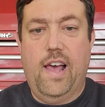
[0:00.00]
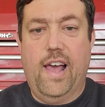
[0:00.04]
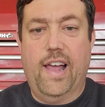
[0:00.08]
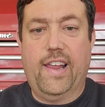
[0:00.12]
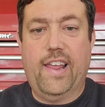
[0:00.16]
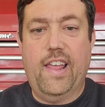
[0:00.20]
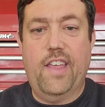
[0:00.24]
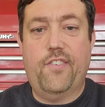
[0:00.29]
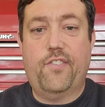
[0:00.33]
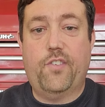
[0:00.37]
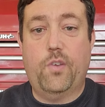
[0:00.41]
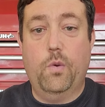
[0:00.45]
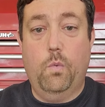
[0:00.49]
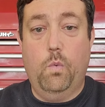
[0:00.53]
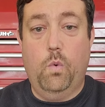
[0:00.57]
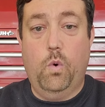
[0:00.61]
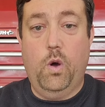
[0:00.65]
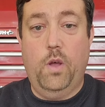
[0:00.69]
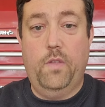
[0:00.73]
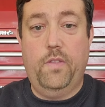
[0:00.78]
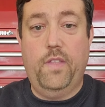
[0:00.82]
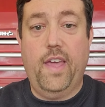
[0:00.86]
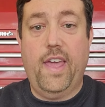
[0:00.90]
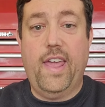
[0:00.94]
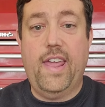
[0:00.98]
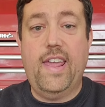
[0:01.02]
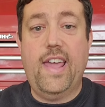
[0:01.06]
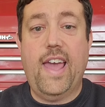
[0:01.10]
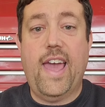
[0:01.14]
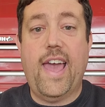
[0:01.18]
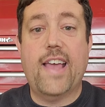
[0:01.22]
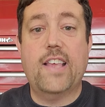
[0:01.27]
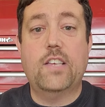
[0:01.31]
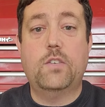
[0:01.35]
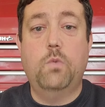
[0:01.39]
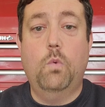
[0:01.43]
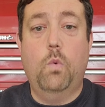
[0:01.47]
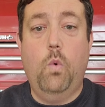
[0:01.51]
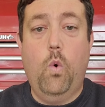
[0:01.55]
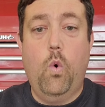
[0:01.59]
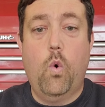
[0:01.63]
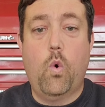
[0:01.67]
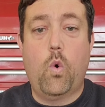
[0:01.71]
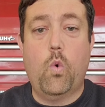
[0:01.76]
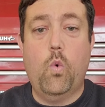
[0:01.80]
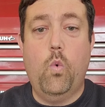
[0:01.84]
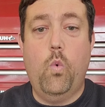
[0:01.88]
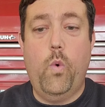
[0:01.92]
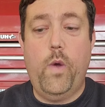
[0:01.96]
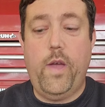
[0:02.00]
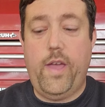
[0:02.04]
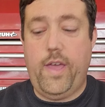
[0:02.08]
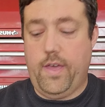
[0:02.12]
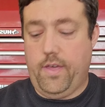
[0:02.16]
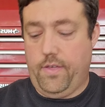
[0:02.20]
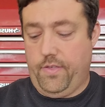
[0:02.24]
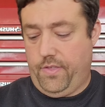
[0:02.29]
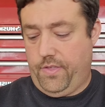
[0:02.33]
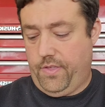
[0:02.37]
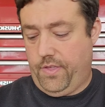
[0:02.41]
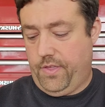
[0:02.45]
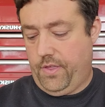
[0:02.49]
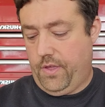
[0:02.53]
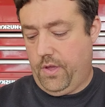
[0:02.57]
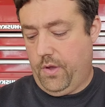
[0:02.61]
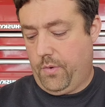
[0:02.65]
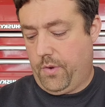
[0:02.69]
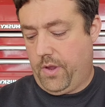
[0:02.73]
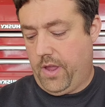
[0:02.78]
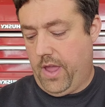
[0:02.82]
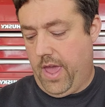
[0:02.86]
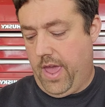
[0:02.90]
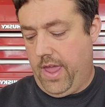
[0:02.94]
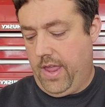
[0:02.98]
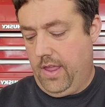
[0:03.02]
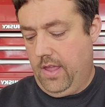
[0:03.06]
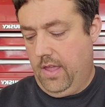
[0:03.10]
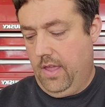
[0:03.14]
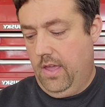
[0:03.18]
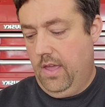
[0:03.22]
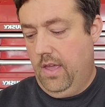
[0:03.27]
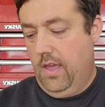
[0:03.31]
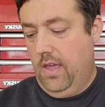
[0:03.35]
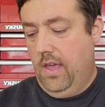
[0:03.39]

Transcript: against the one that he has war with. Okay?